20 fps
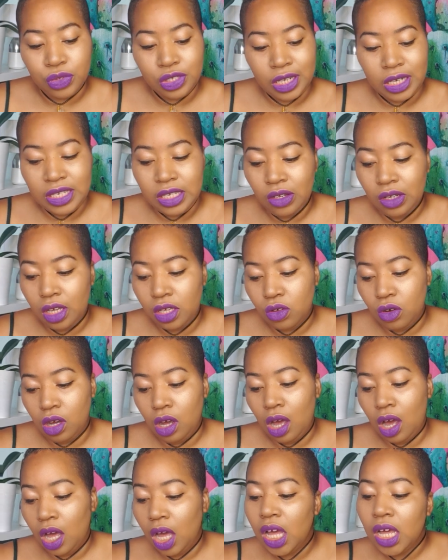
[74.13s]
So let's look at your
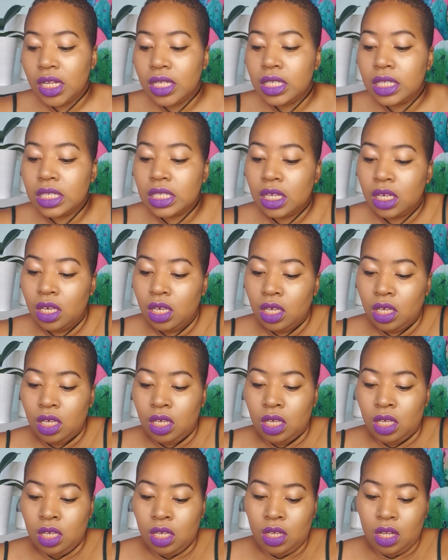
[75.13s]
cards.
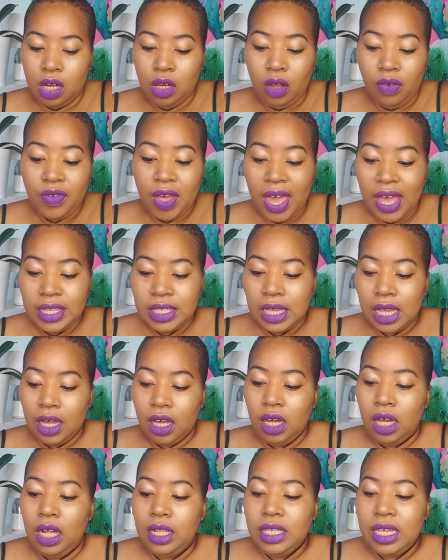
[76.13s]
A lot of air sign
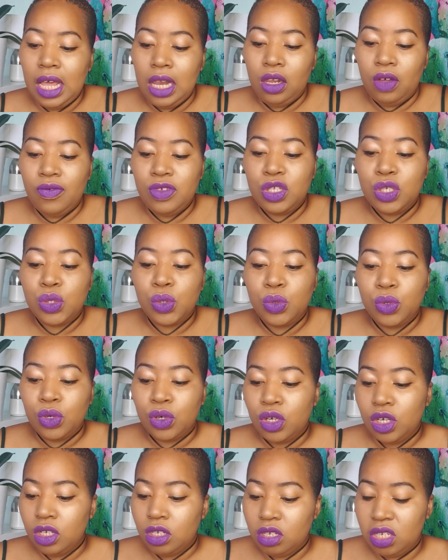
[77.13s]
cards here, a lot of
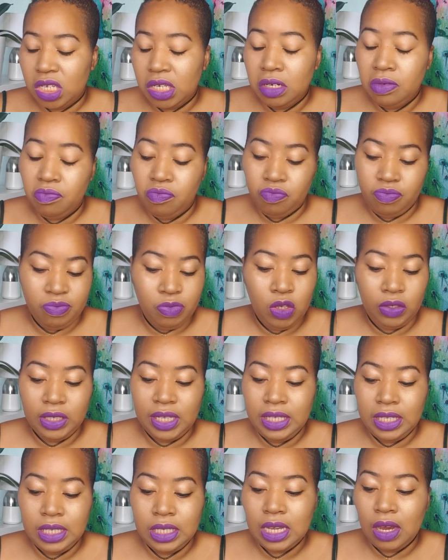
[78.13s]
swords. Not
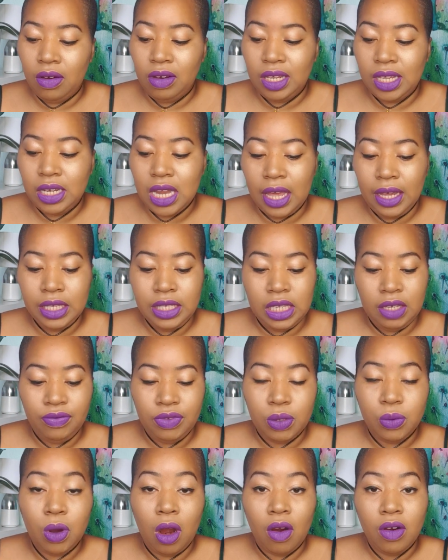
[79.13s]
necessarily negative.
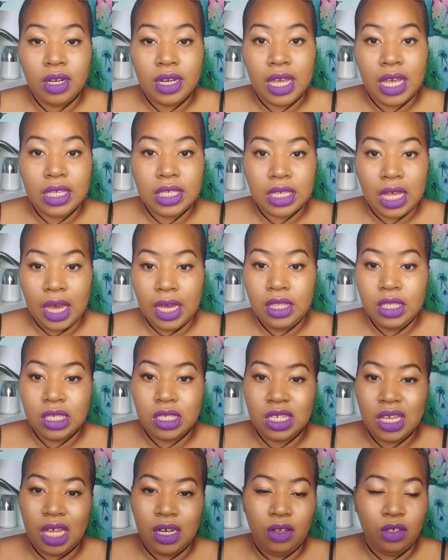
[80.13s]
You are an air sign, so
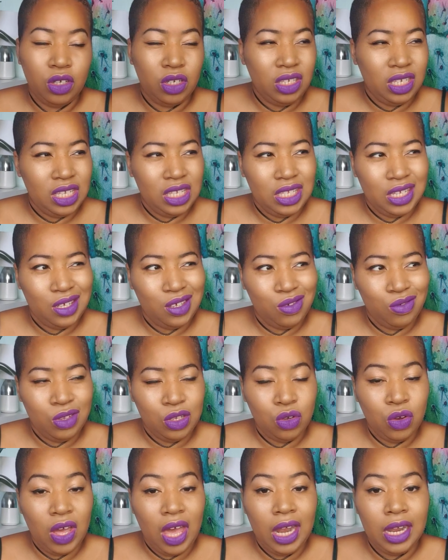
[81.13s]
it's kind of good to see you
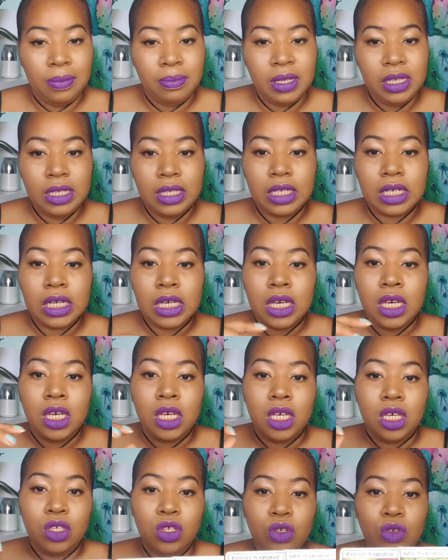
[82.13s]
in your element.
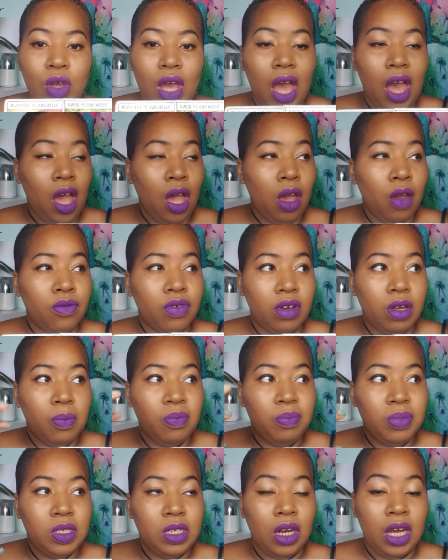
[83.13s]
You have,
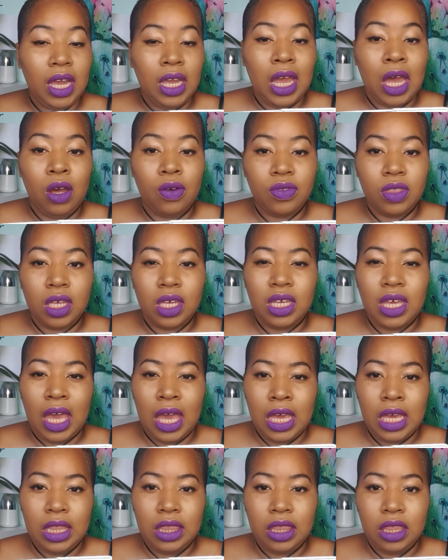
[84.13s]
starting out of the
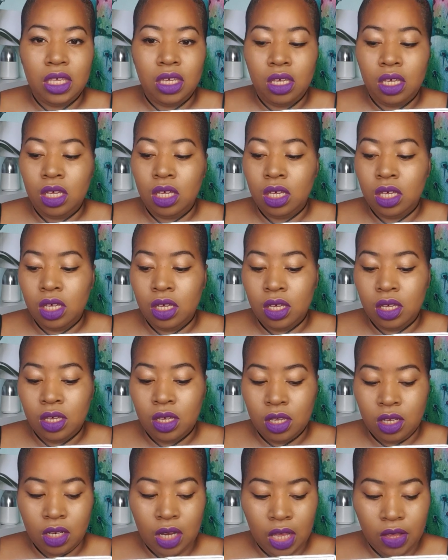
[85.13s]
gate,
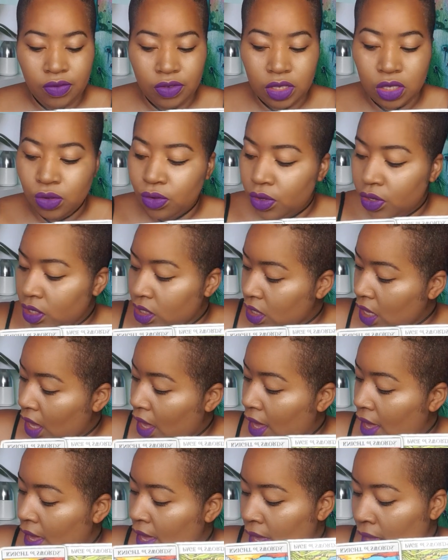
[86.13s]
the Knight of Swords
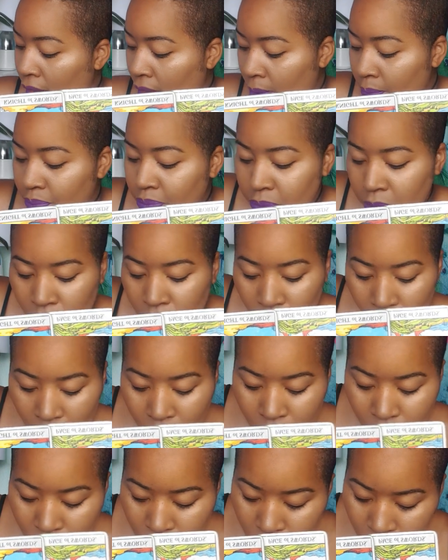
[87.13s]
here.
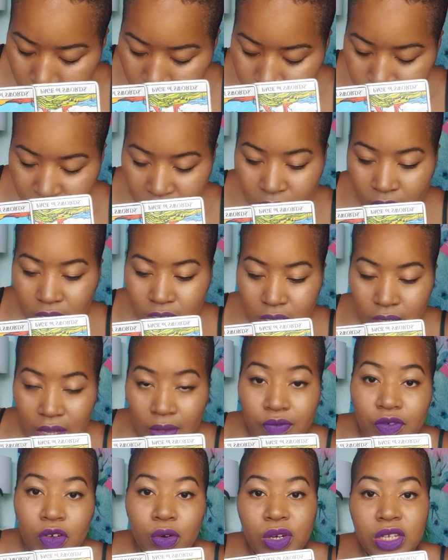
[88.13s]
Sorry, I was
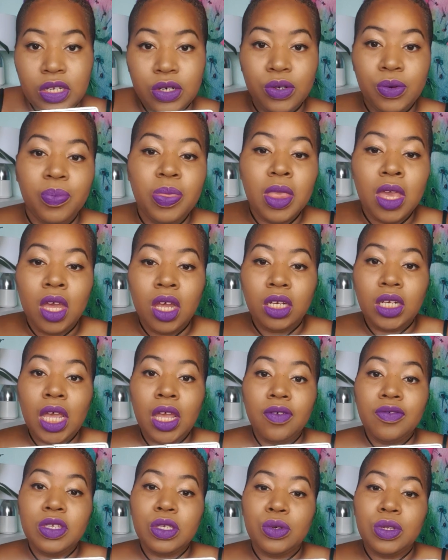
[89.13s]
looking for crystal.
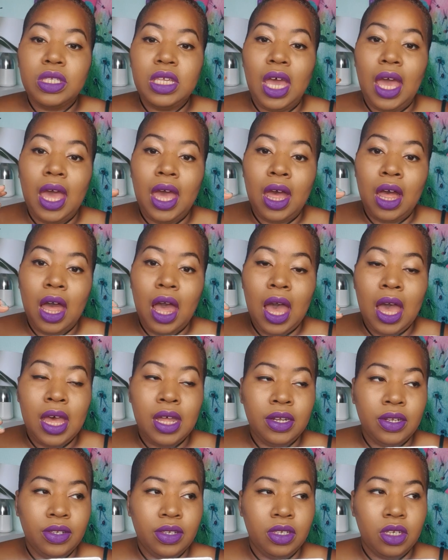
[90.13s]
Knight of Swords here
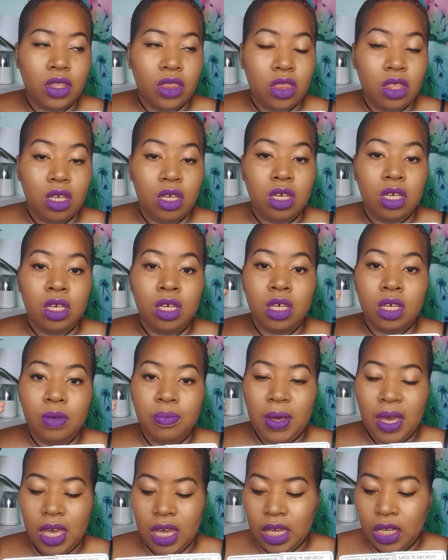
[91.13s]
and the
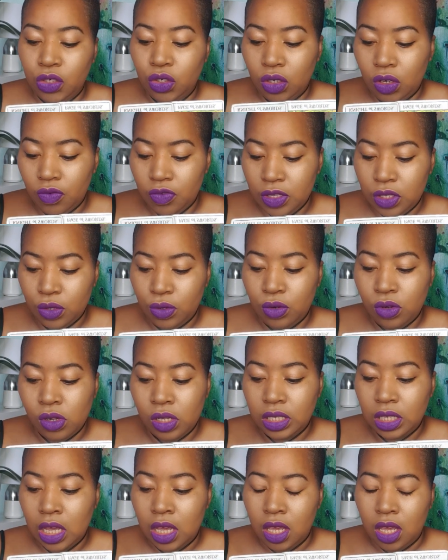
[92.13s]
Page of
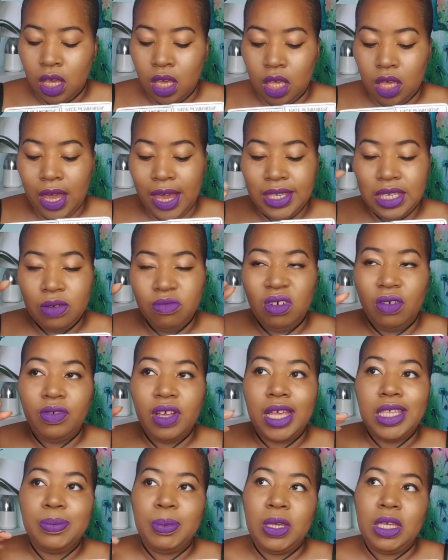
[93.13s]
Swords. It's in
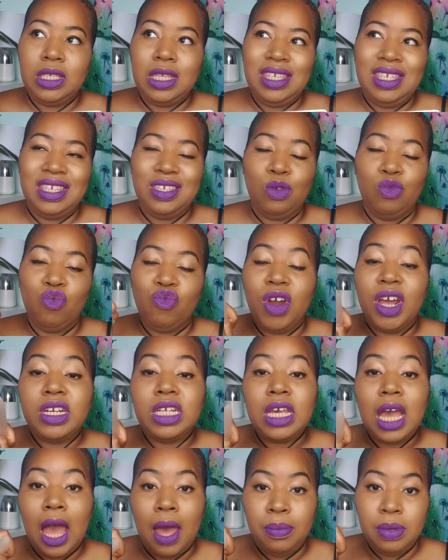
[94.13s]
reverse because this has
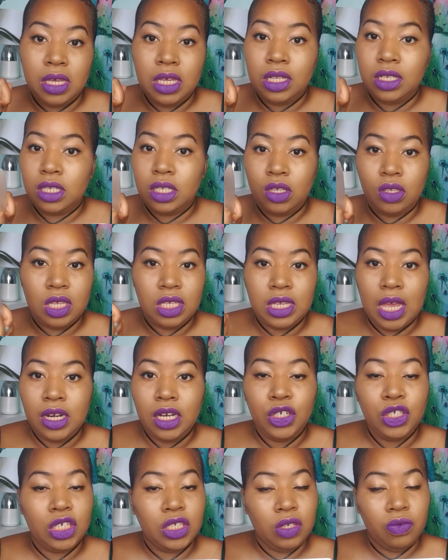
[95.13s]
already happened. So this
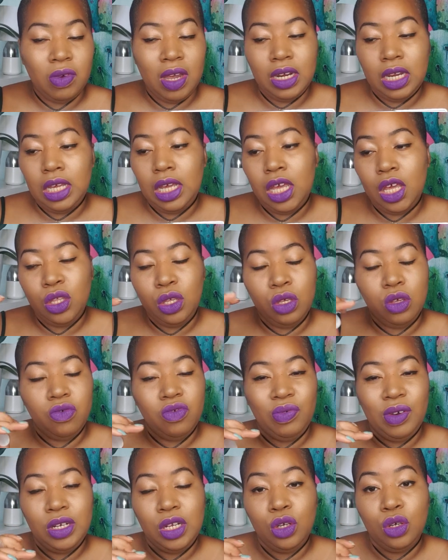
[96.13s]
energy has already hit you.
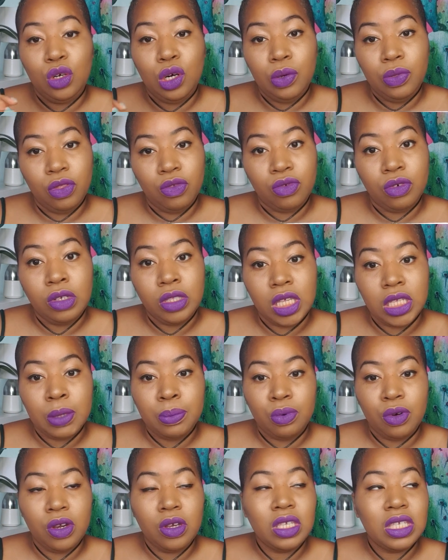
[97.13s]
You've already gone through this
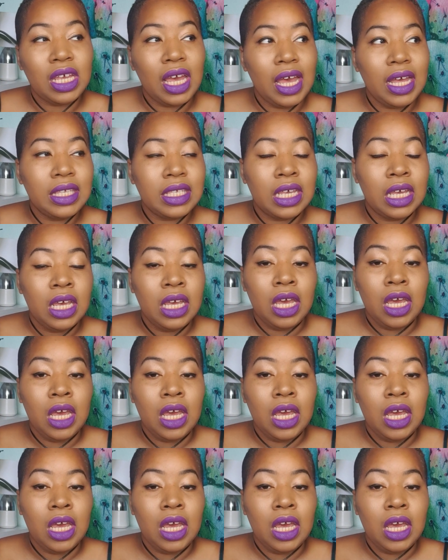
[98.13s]
process.